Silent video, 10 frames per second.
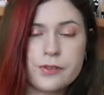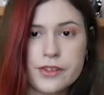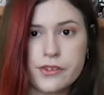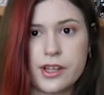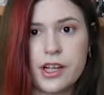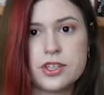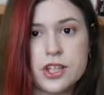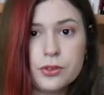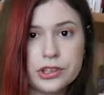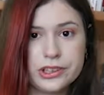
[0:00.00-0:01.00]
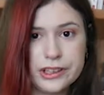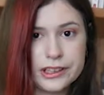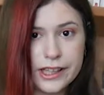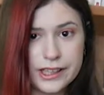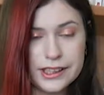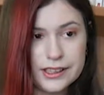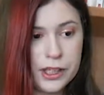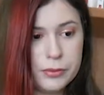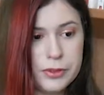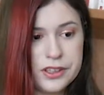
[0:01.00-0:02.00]
things that I genuinely like,
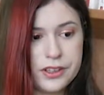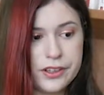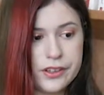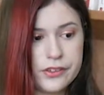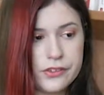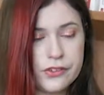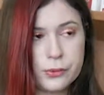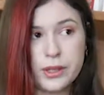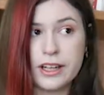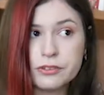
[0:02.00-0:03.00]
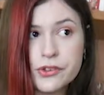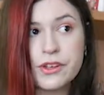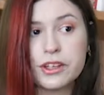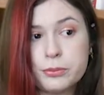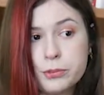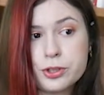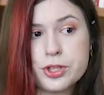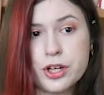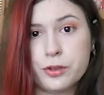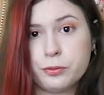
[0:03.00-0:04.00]
because we have a second
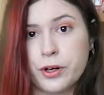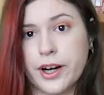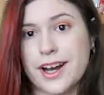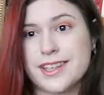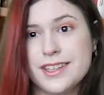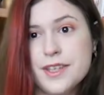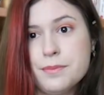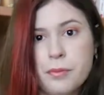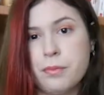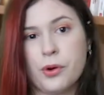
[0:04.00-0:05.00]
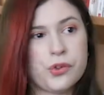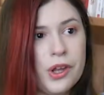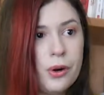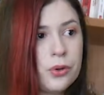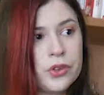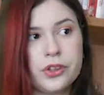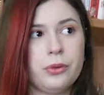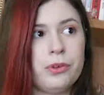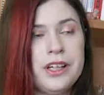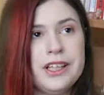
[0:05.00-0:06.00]
bookshelf where I keep books I don't really
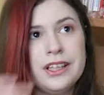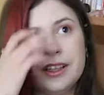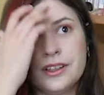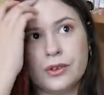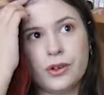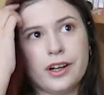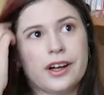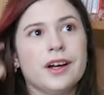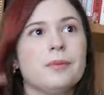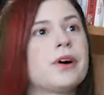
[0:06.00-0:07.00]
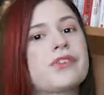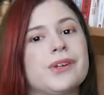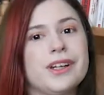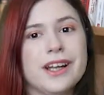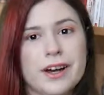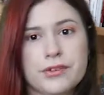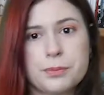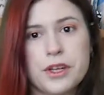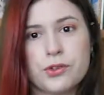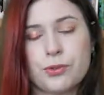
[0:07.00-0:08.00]
read or books I didn't have
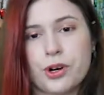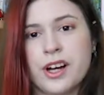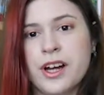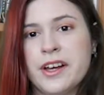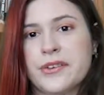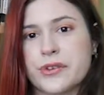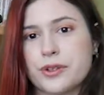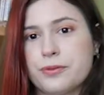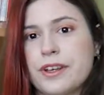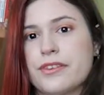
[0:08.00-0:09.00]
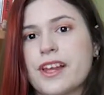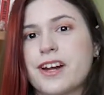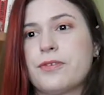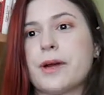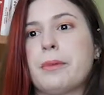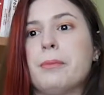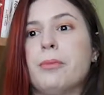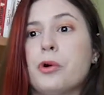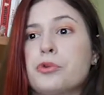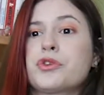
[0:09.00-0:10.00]
space for, so the things that I find my
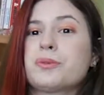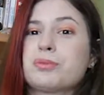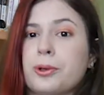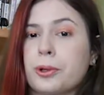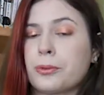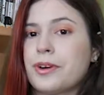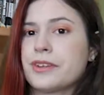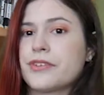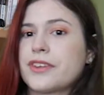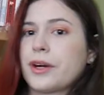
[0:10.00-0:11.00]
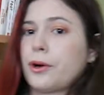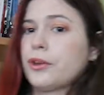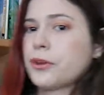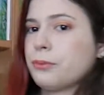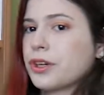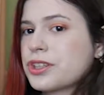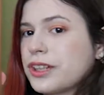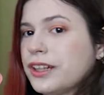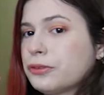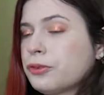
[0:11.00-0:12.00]
most important ones, they're on the
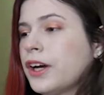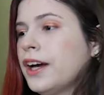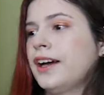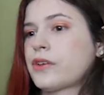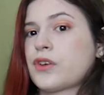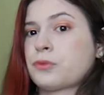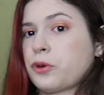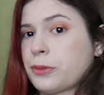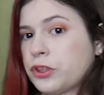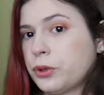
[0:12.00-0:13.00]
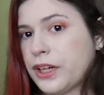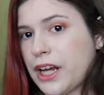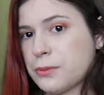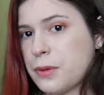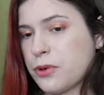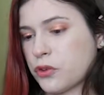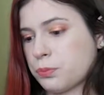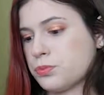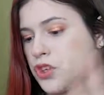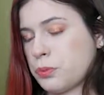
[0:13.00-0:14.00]
bookshelf, except for my two anatomy
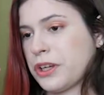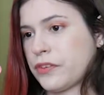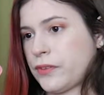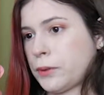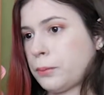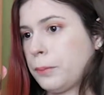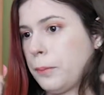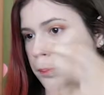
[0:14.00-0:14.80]
books, just because they're